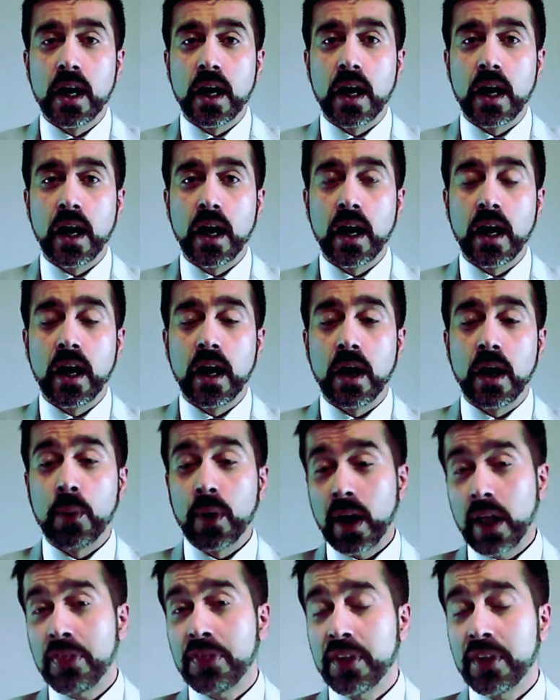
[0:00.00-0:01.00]

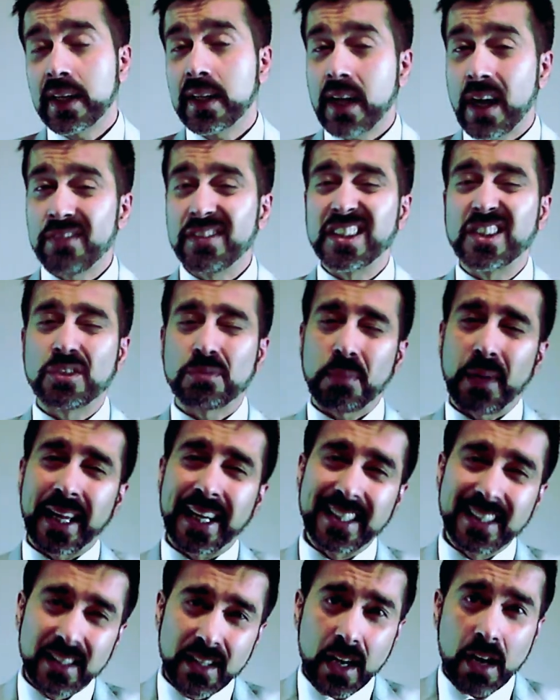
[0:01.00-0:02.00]
Well, I think I've
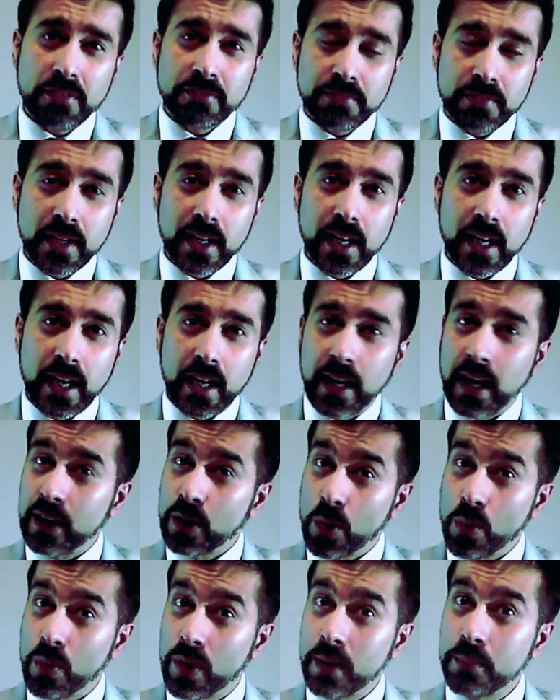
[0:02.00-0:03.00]
explained enough and I
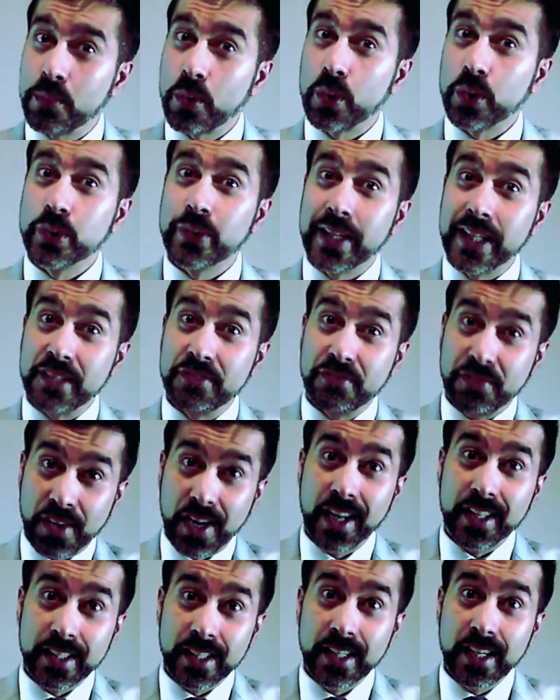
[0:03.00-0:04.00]
don't want to bore you any
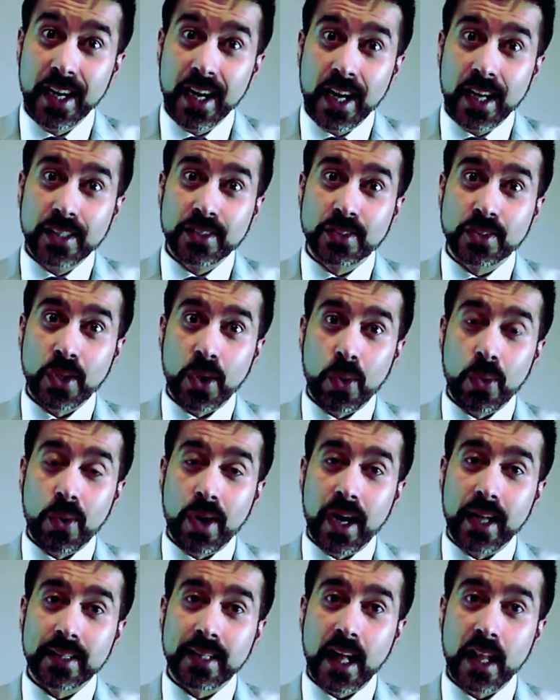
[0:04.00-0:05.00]
further.
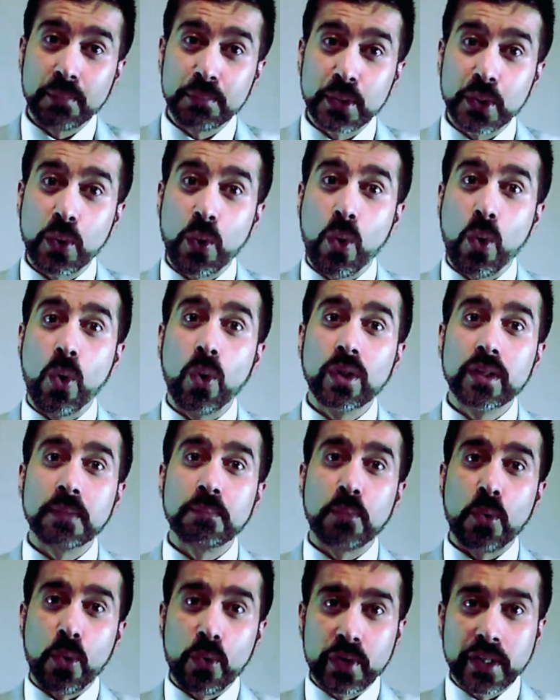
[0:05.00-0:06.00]
So that'll be all the
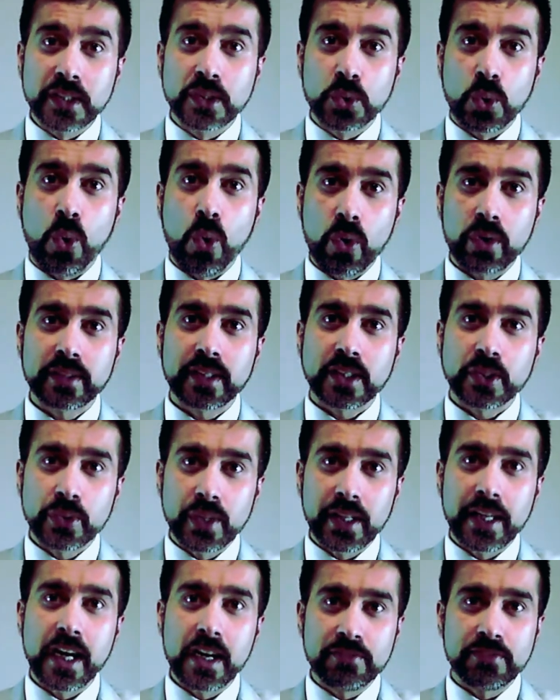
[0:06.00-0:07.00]
boring talk that
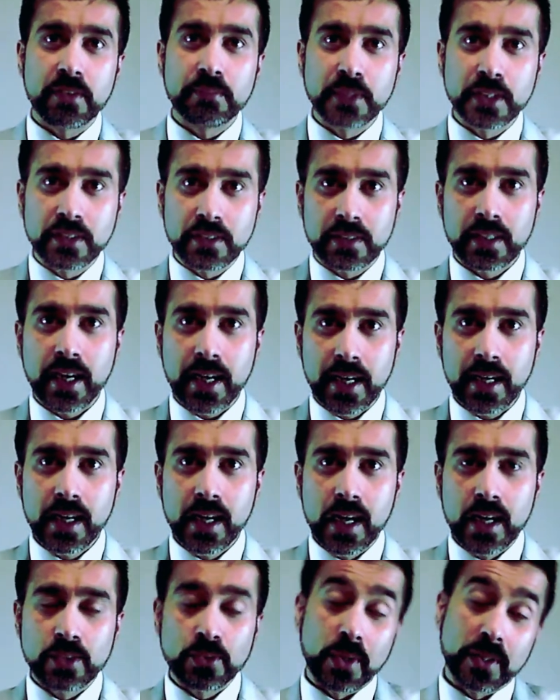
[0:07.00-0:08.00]
you'll hear from me today.
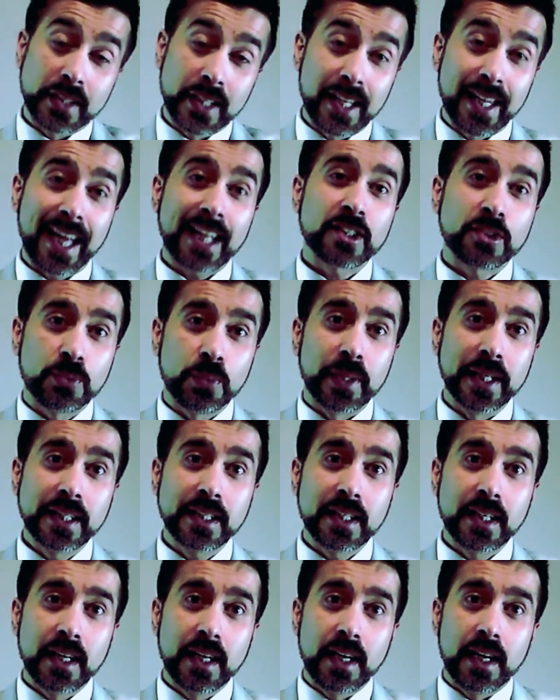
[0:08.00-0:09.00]
So until next
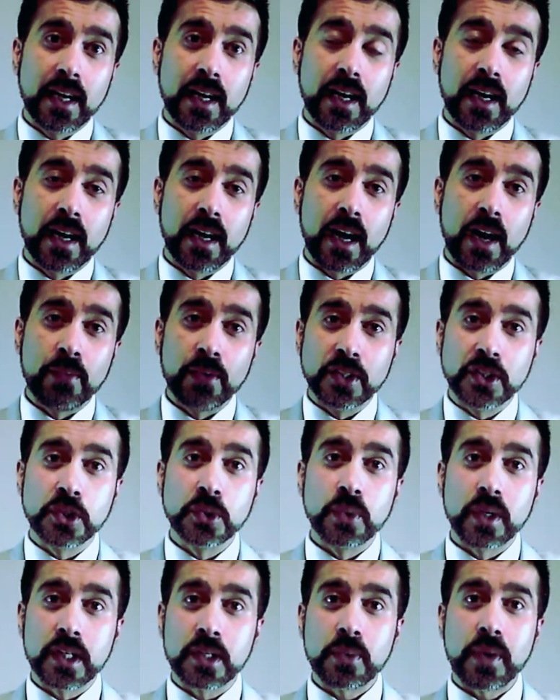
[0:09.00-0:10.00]
week, I wish
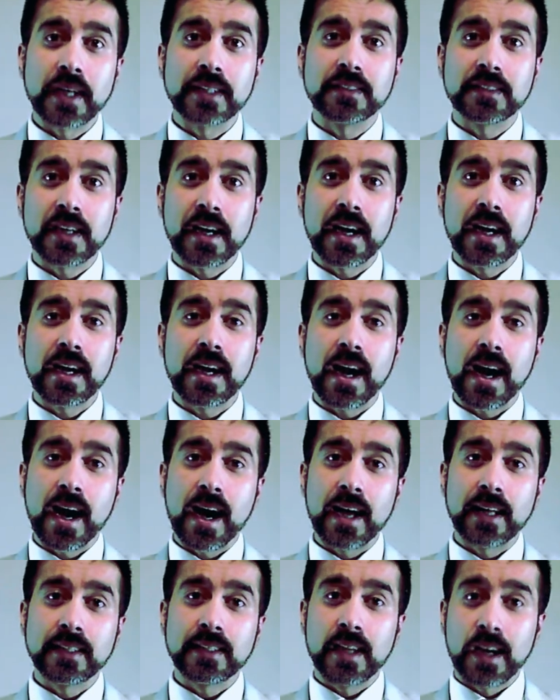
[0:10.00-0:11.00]
you a great day
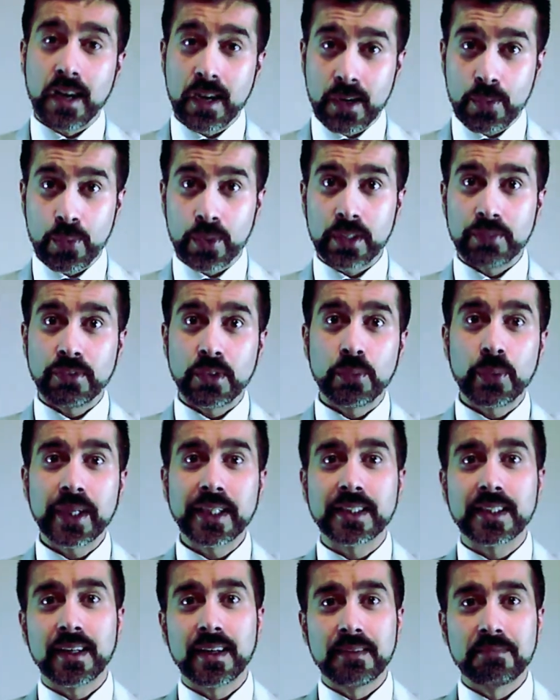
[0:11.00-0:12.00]
and a wonderful
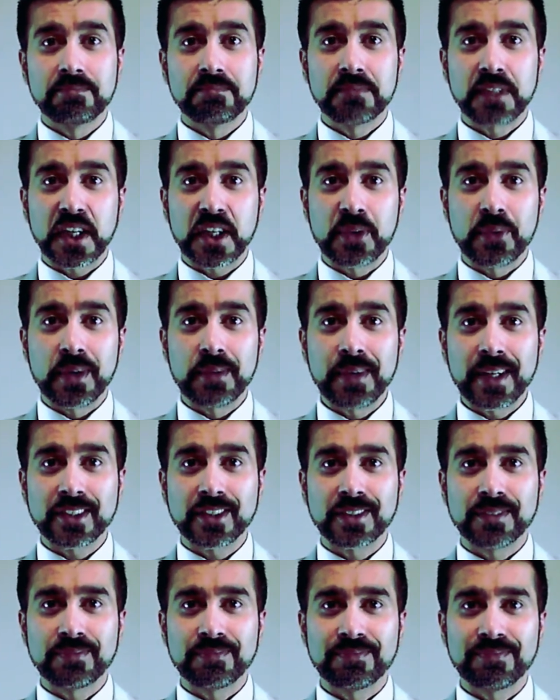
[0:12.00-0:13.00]
week. Thank you very
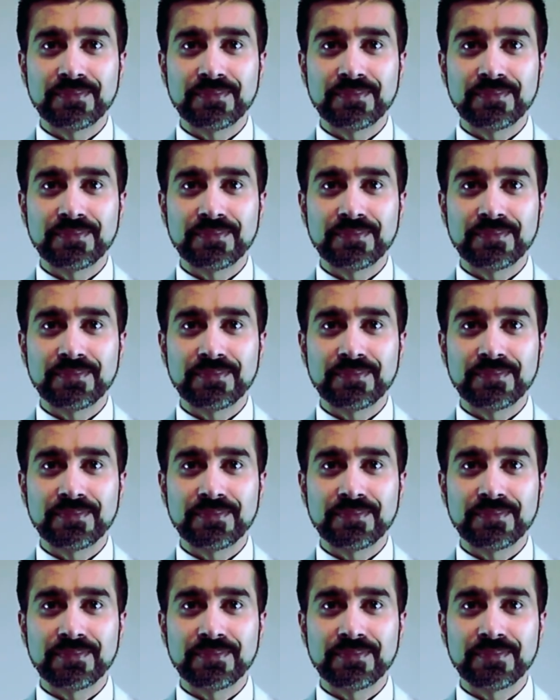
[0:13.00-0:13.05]
much.